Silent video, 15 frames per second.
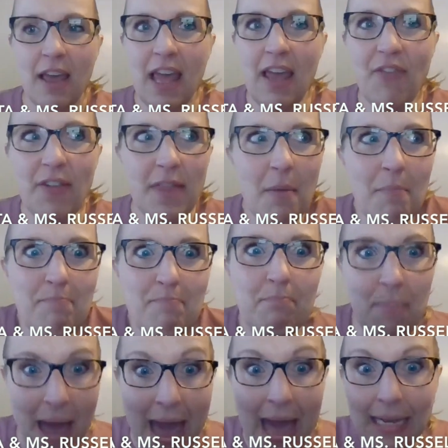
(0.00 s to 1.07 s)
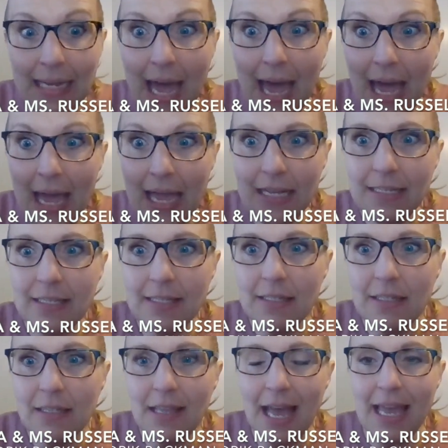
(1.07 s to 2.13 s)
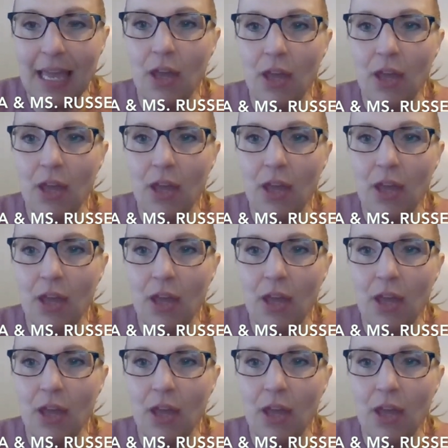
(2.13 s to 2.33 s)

even the bad guys yeah. Like